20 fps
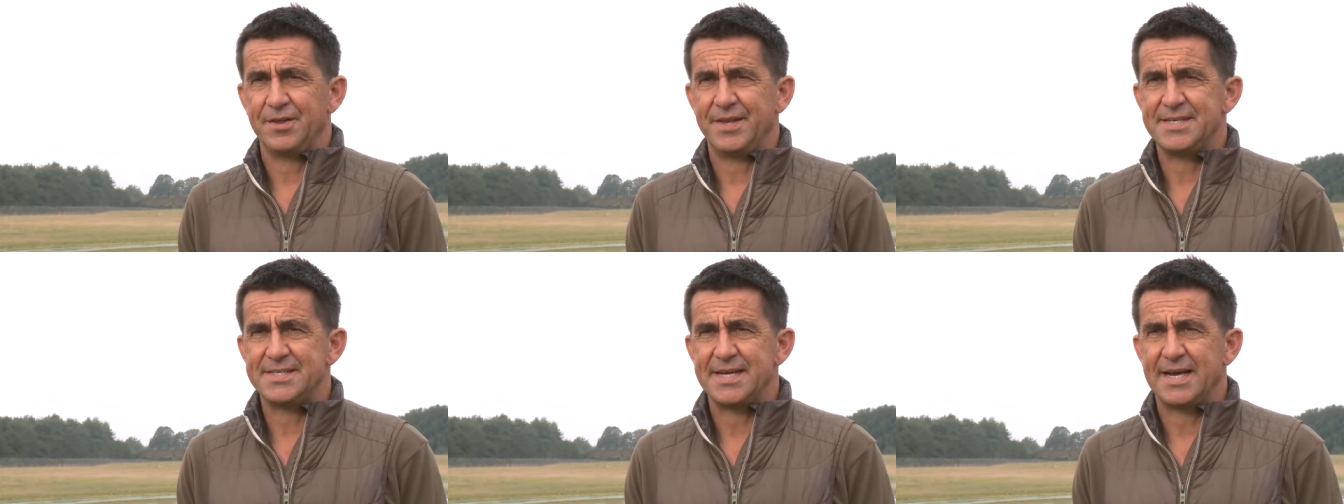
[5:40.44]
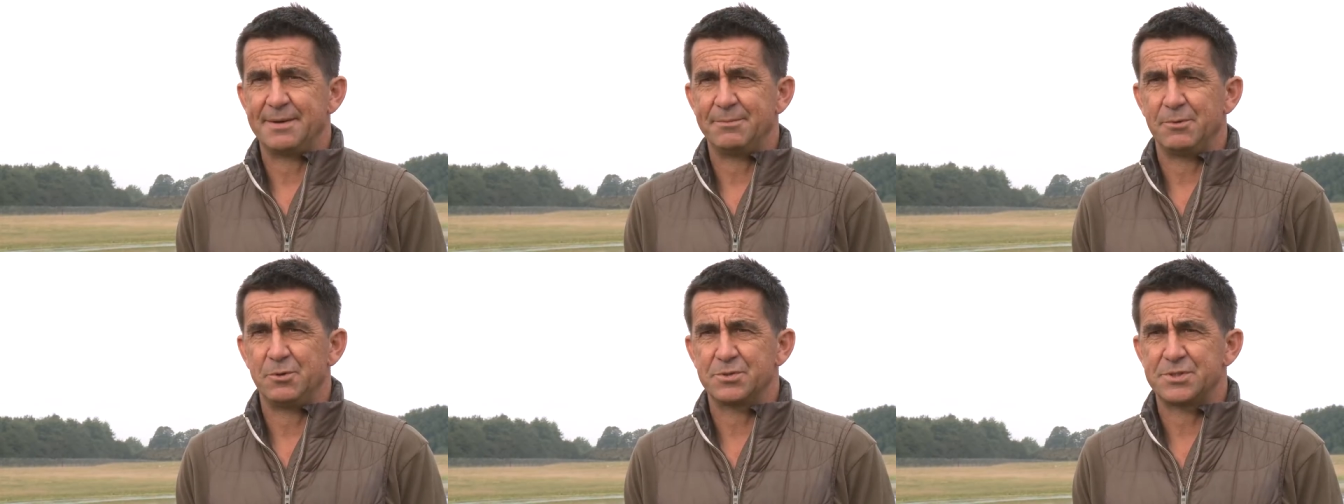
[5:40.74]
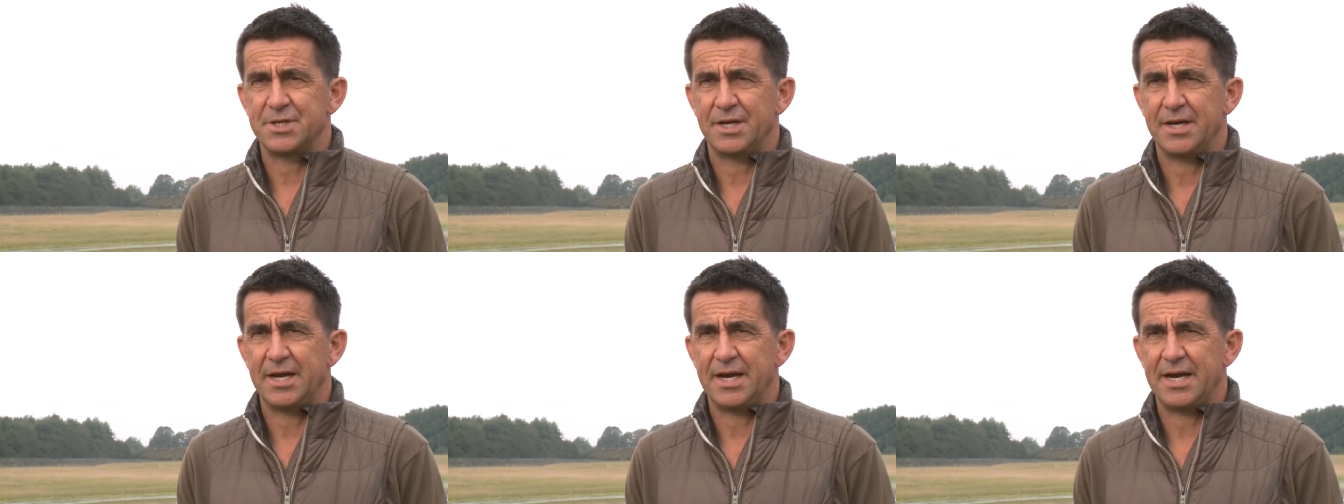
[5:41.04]
of these
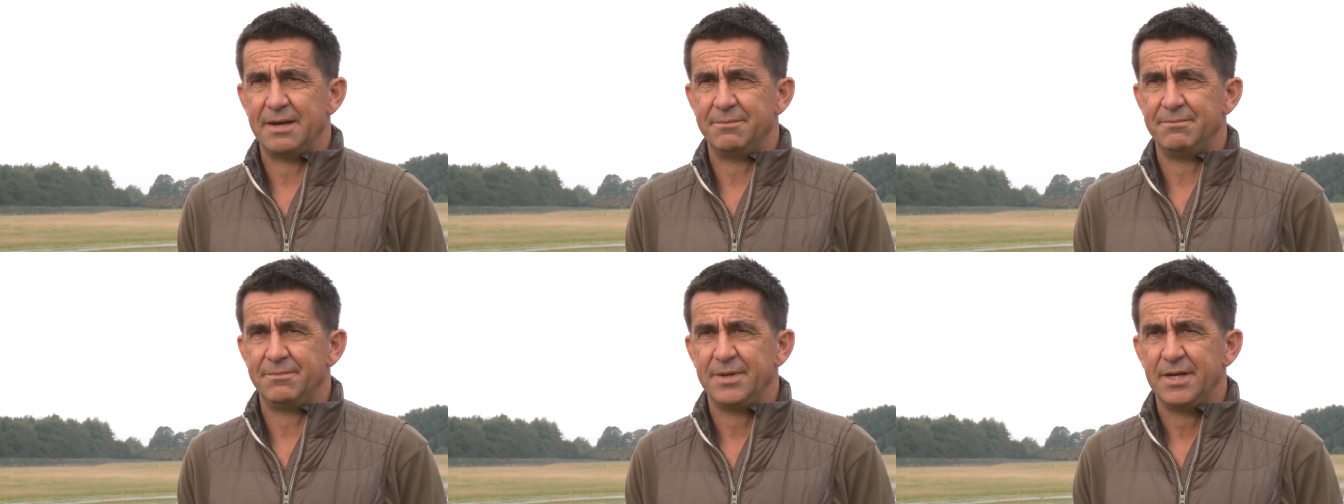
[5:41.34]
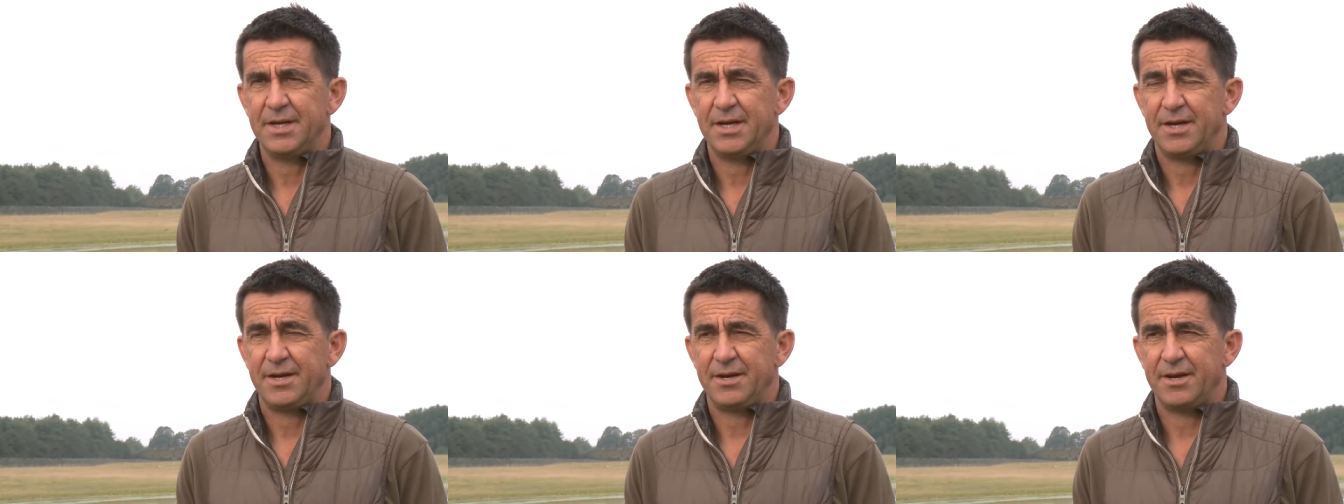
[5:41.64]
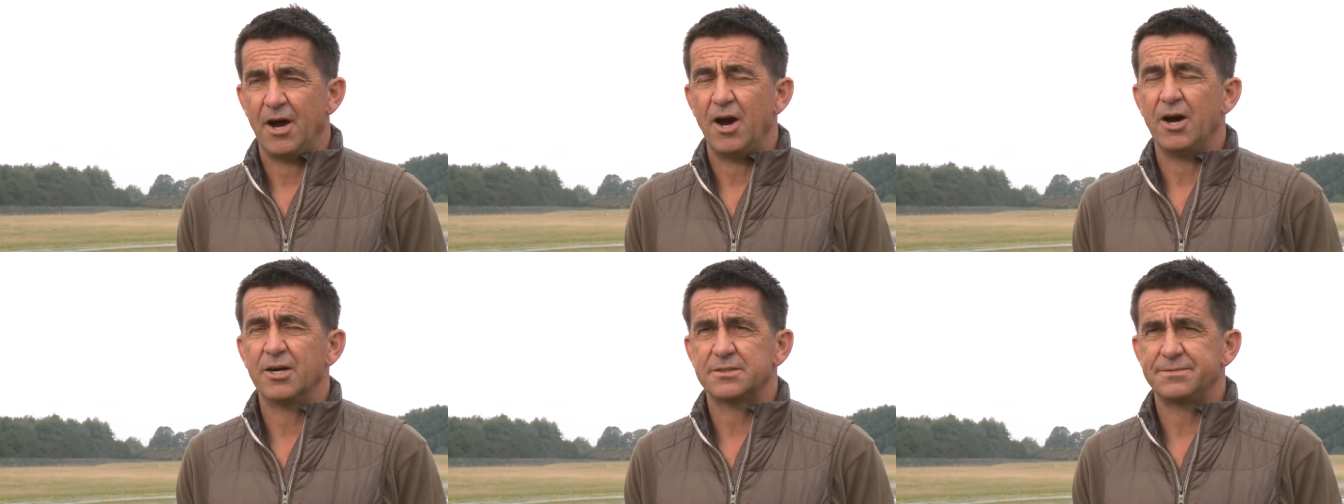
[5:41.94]
animals um, you
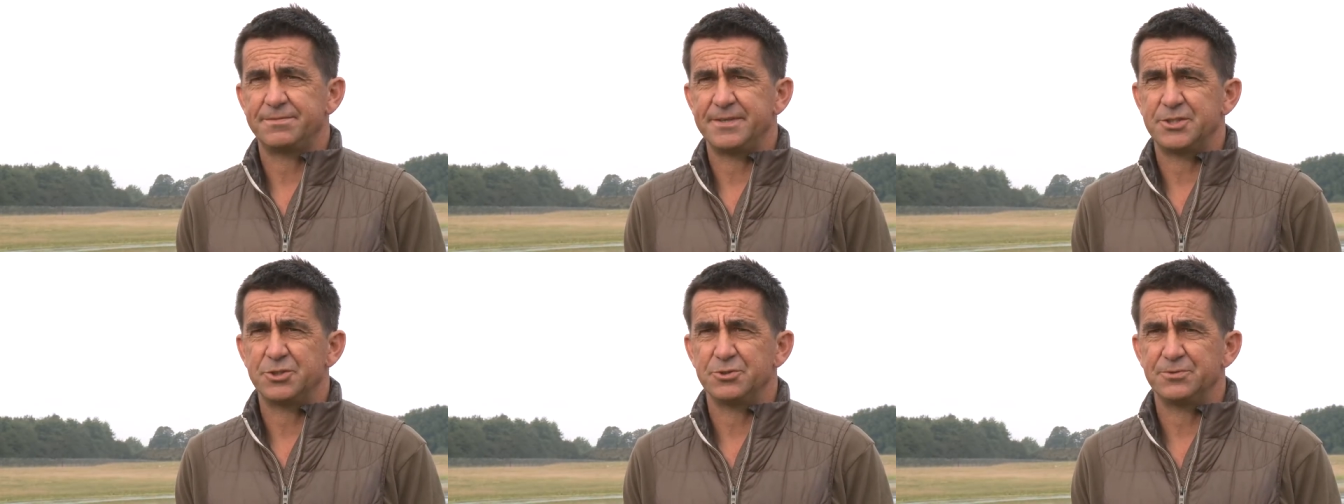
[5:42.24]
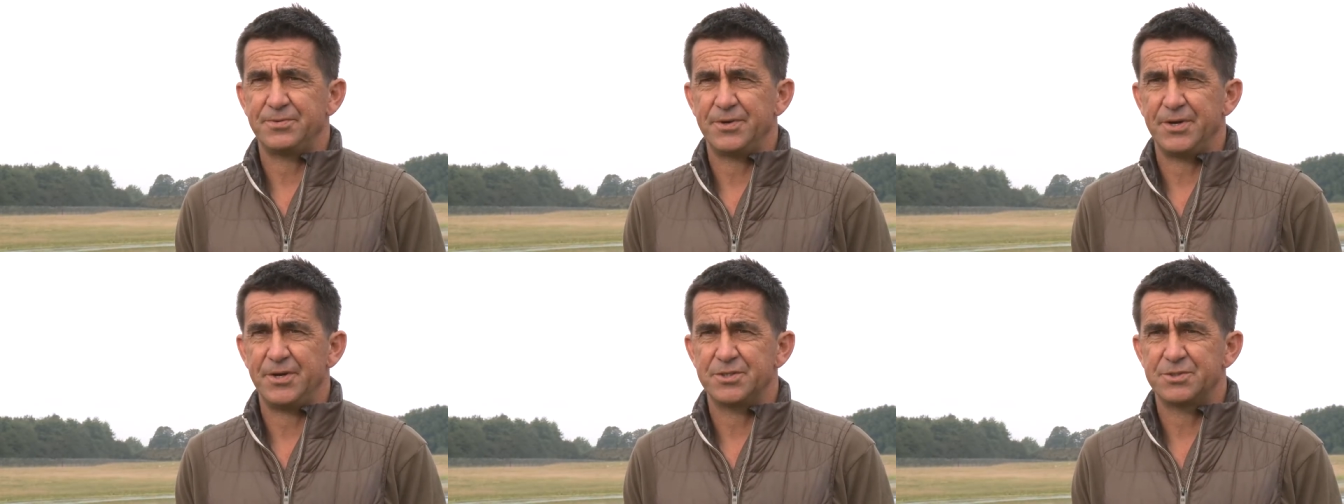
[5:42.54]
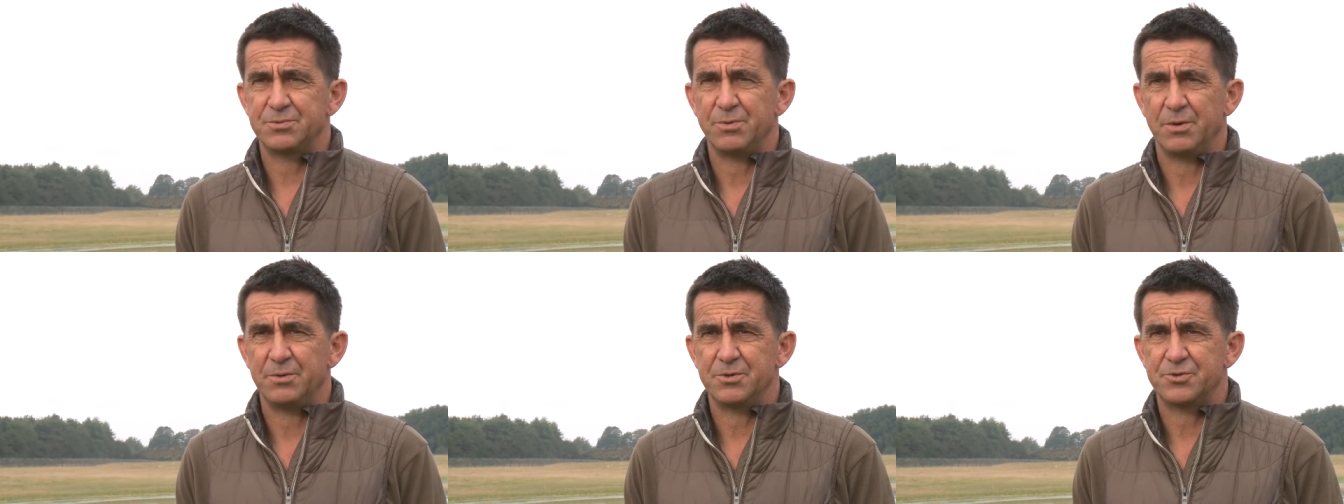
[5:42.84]
know artificial
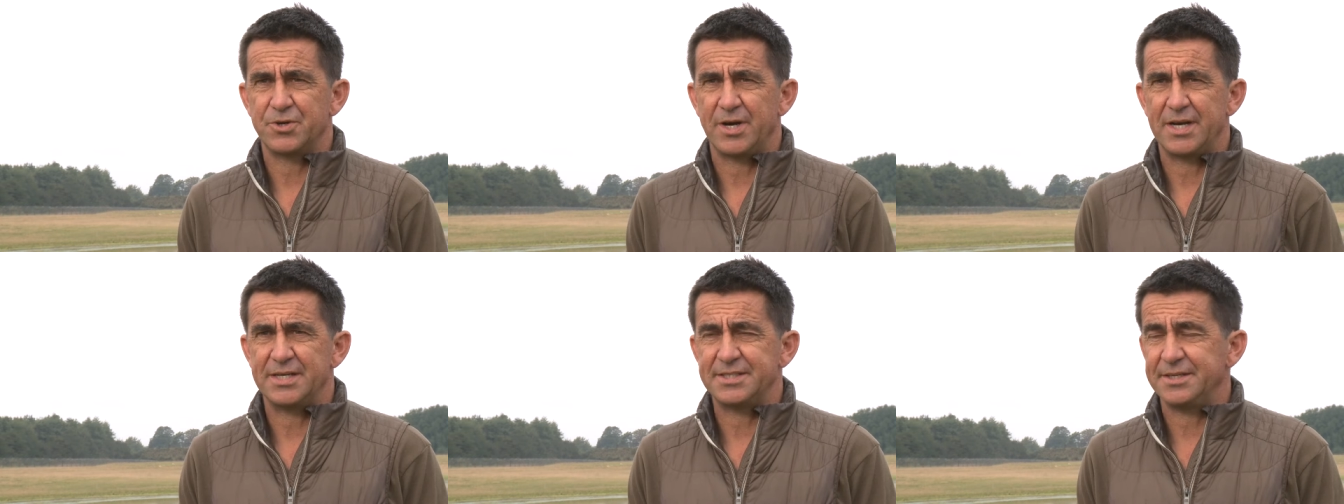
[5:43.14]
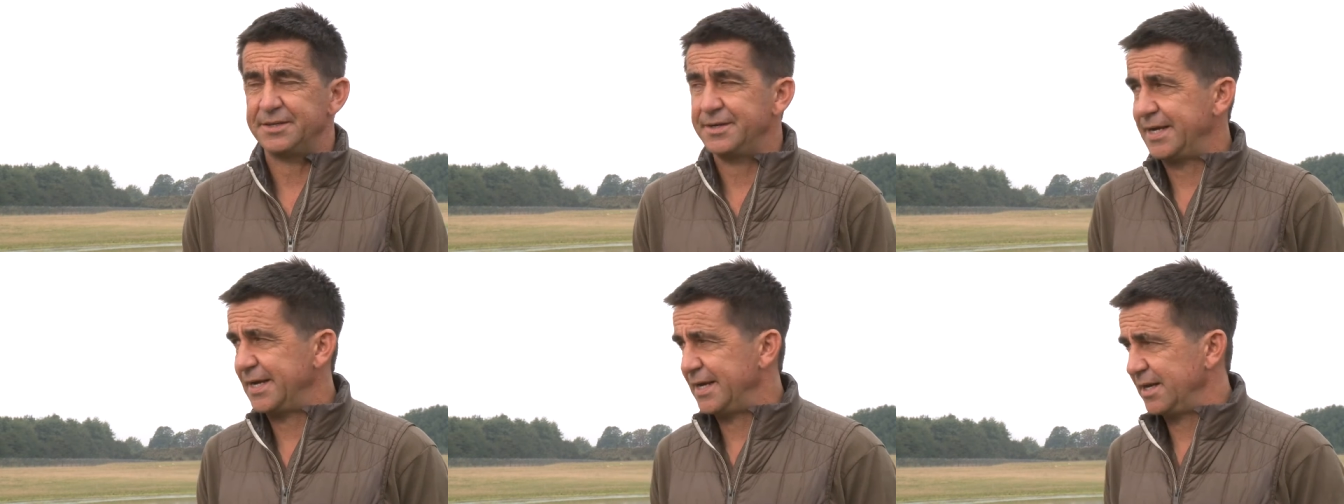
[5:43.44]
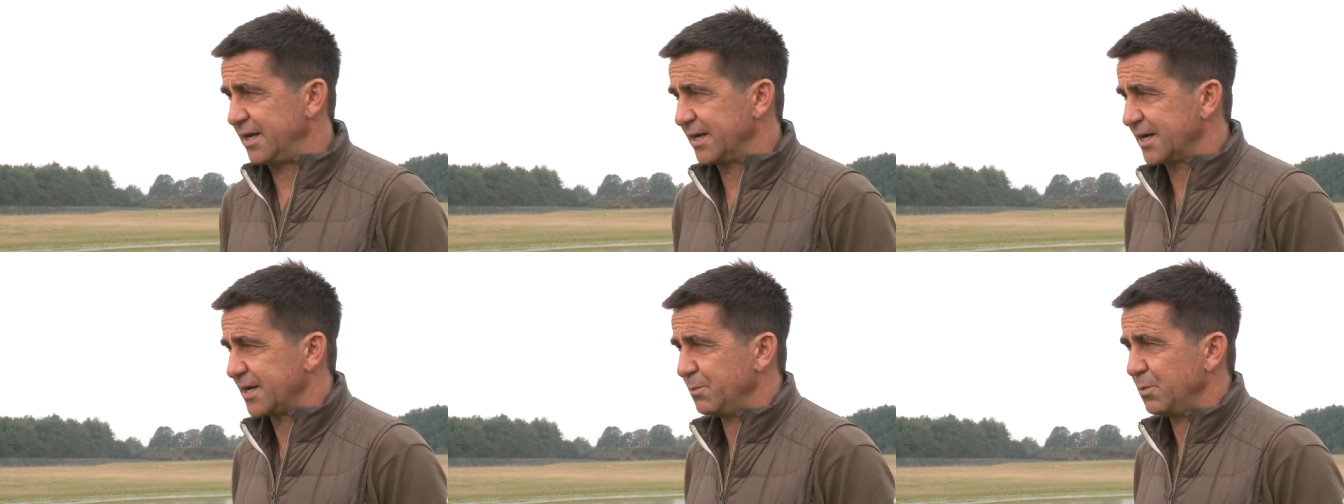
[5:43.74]
foods what we're trying to do here
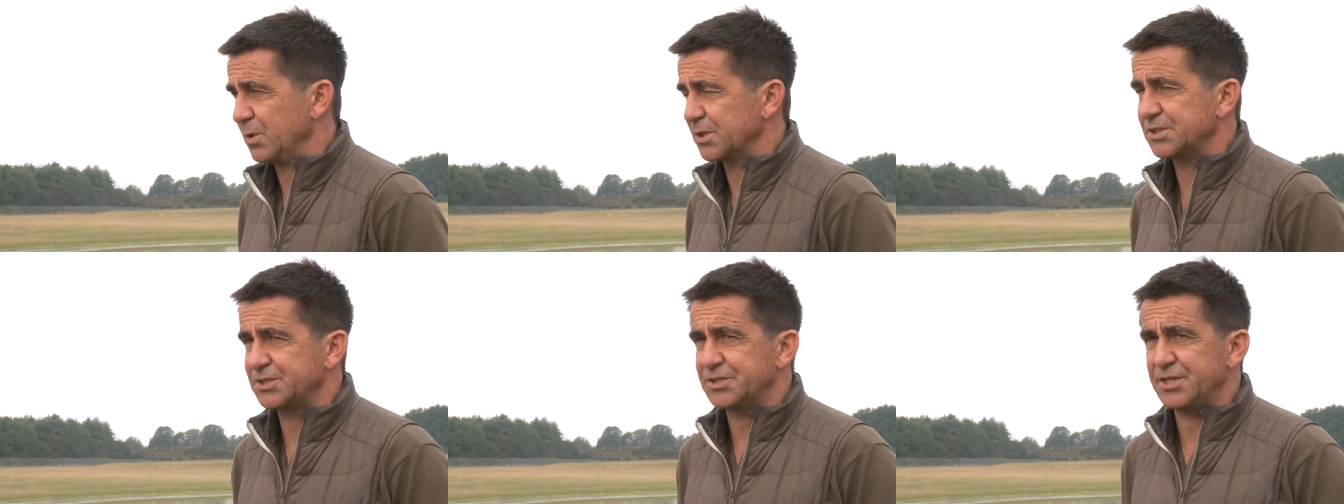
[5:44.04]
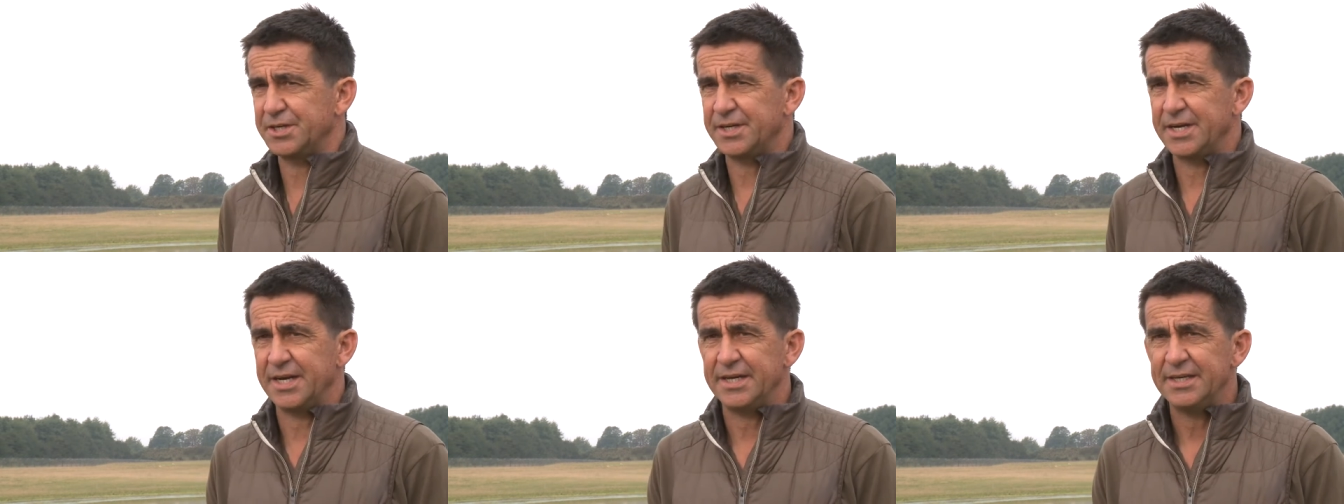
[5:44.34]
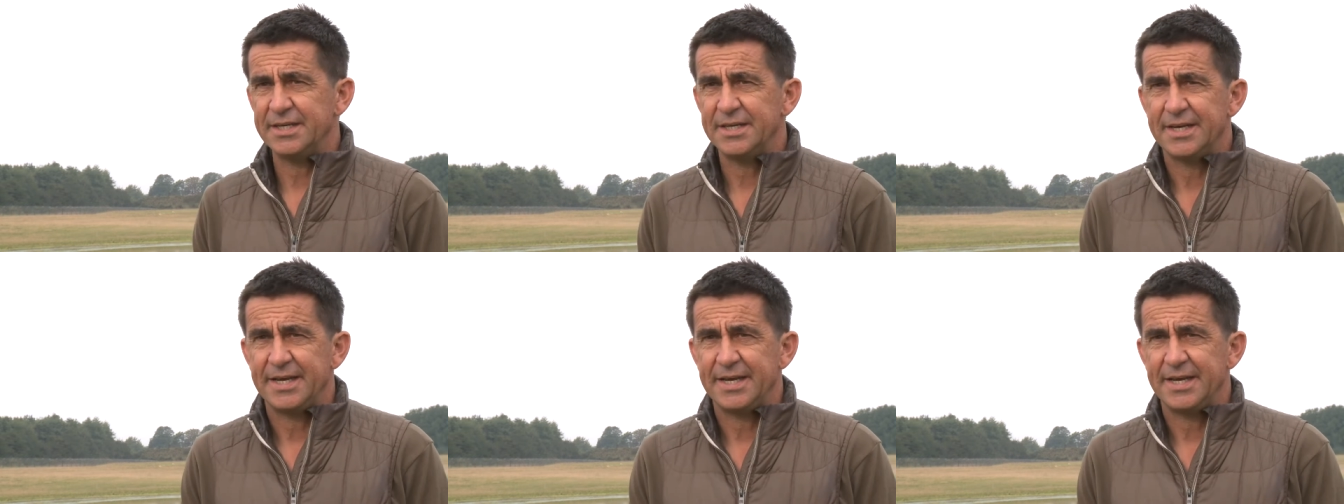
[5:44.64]
like at Watatunga